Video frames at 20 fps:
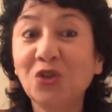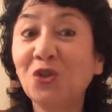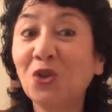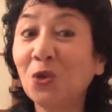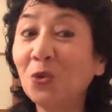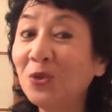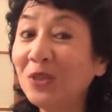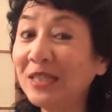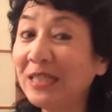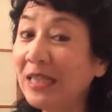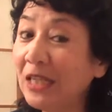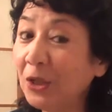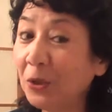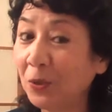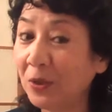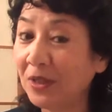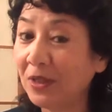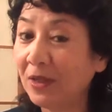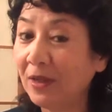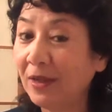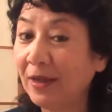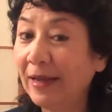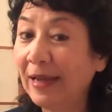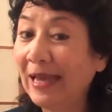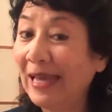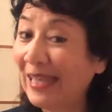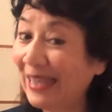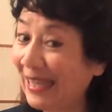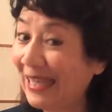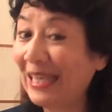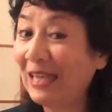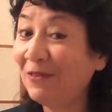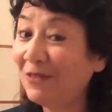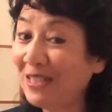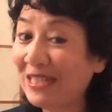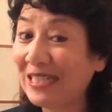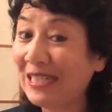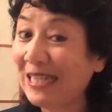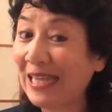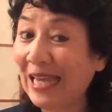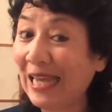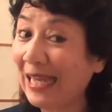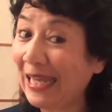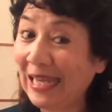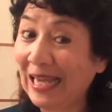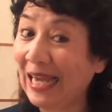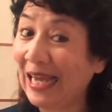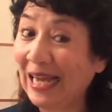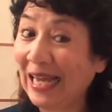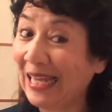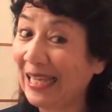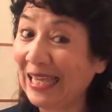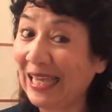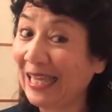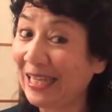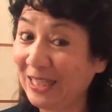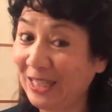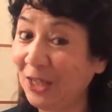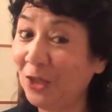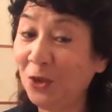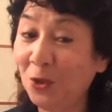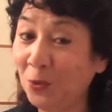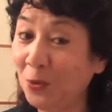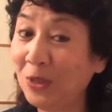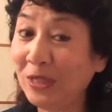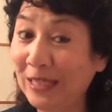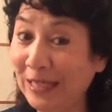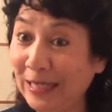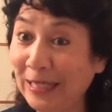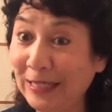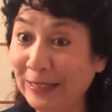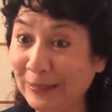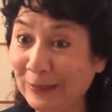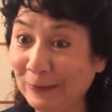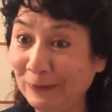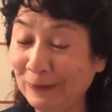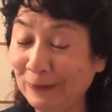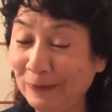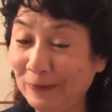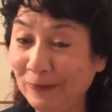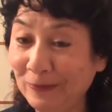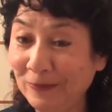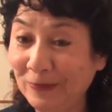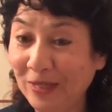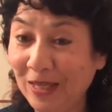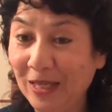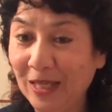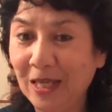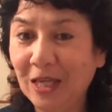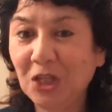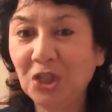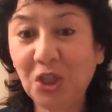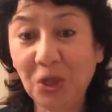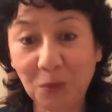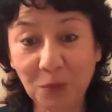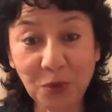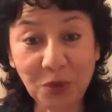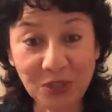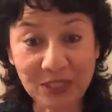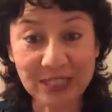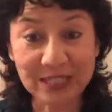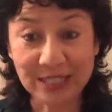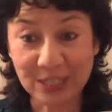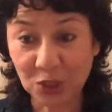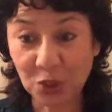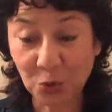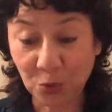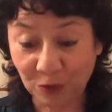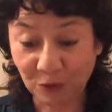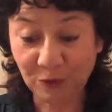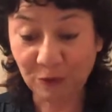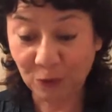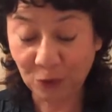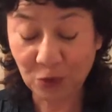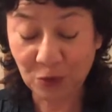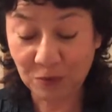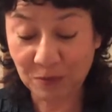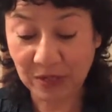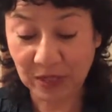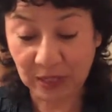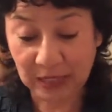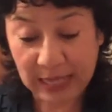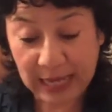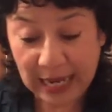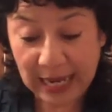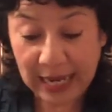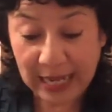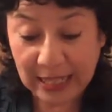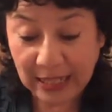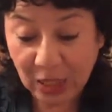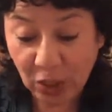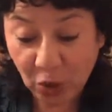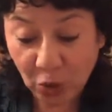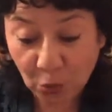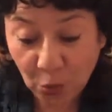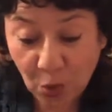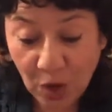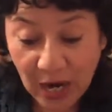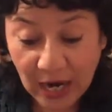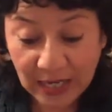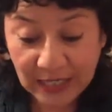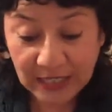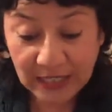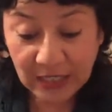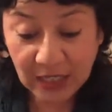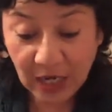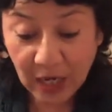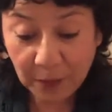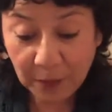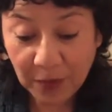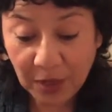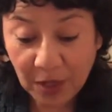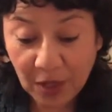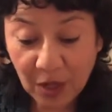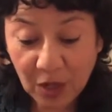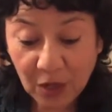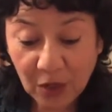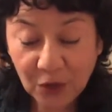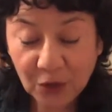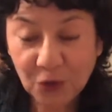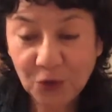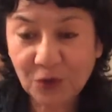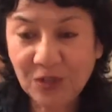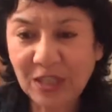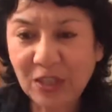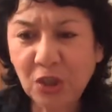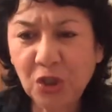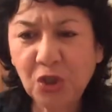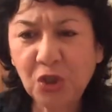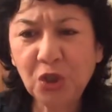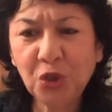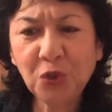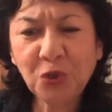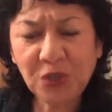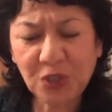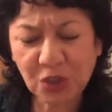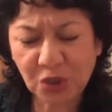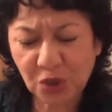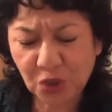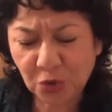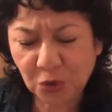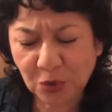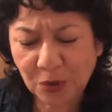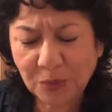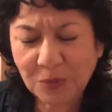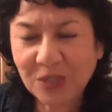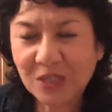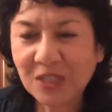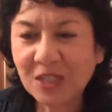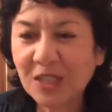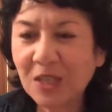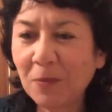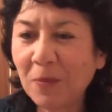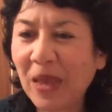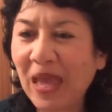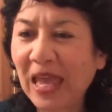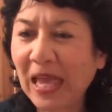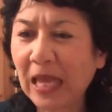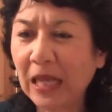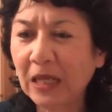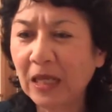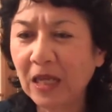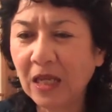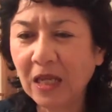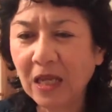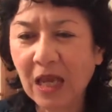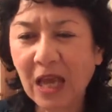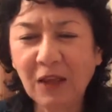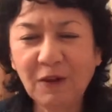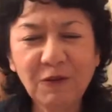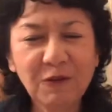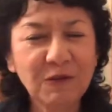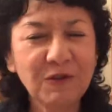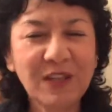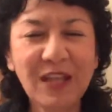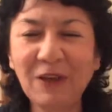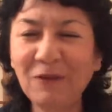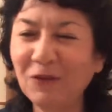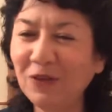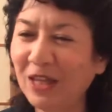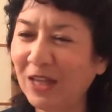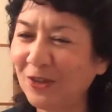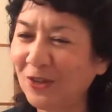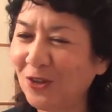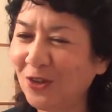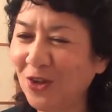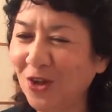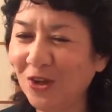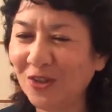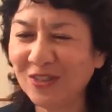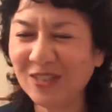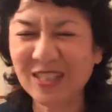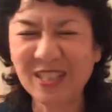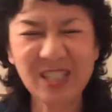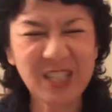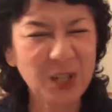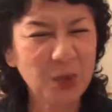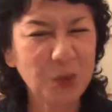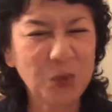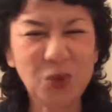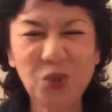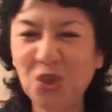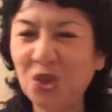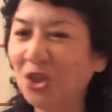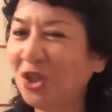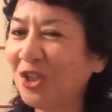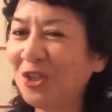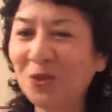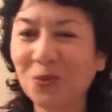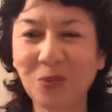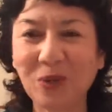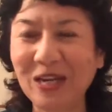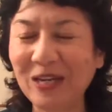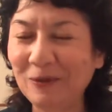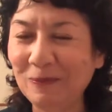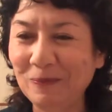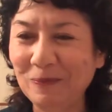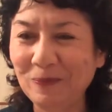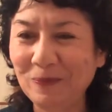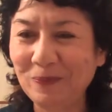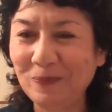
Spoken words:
so secret that even today I can't tell you what it is. She'd put this into a food mill and then grind it up so that the juices dripped into the pan and flavor that sauce till it was just right.